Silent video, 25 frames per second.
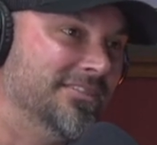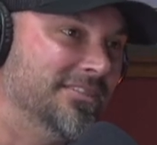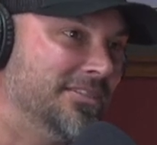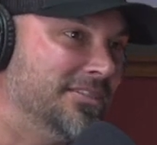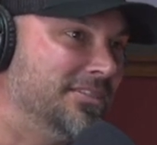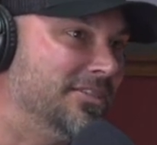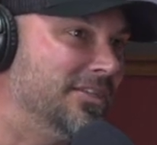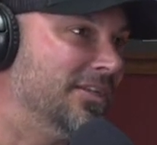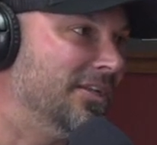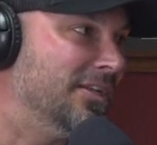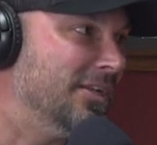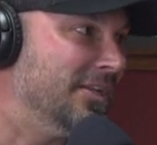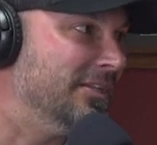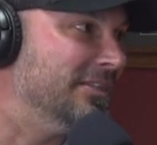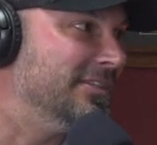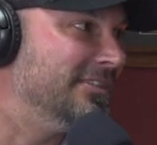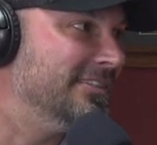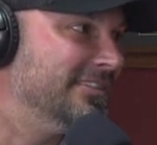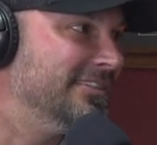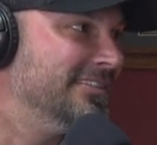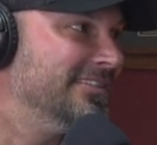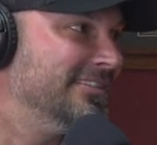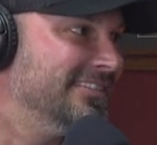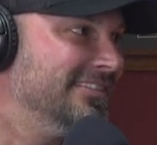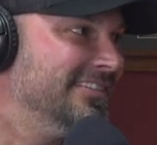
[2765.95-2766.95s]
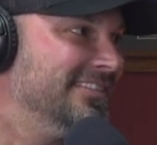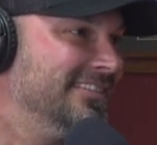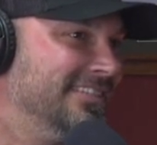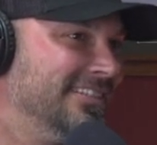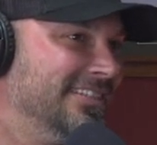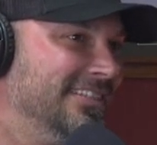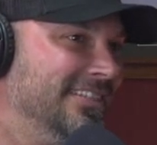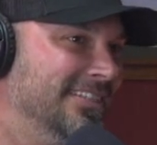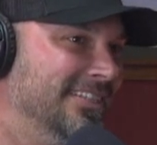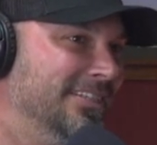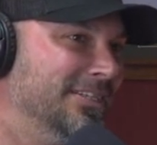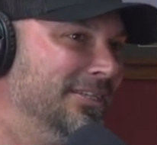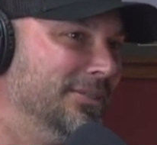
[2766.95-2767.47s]
was a little
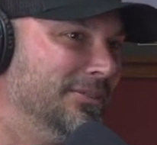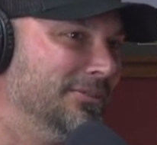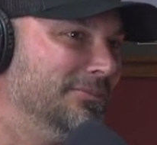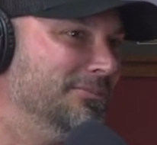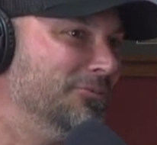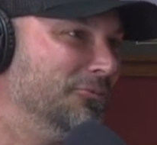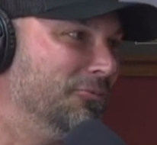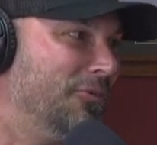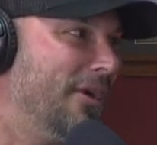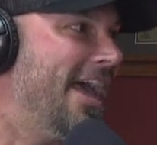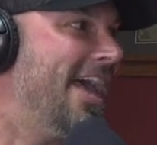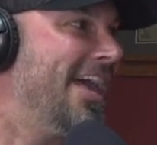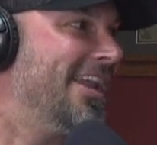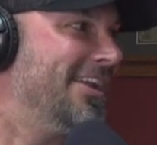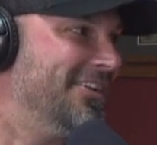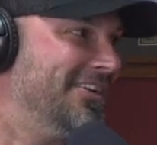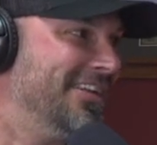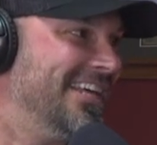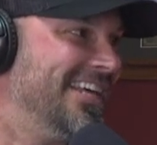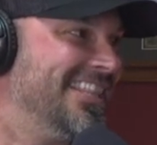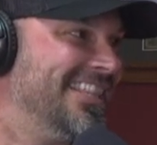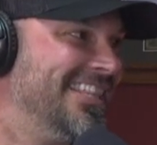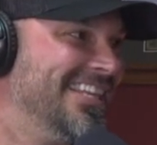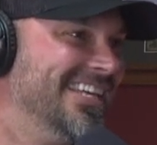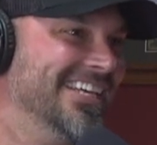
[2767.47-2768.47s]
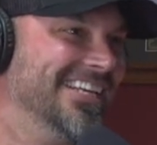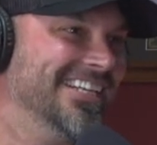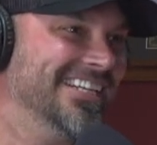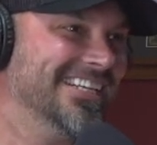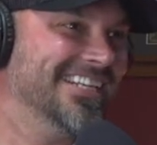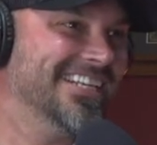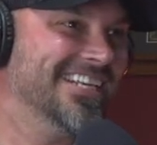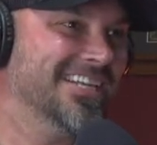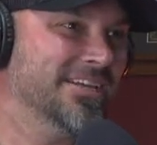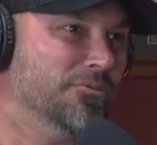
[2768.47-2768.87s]
rattled, I think.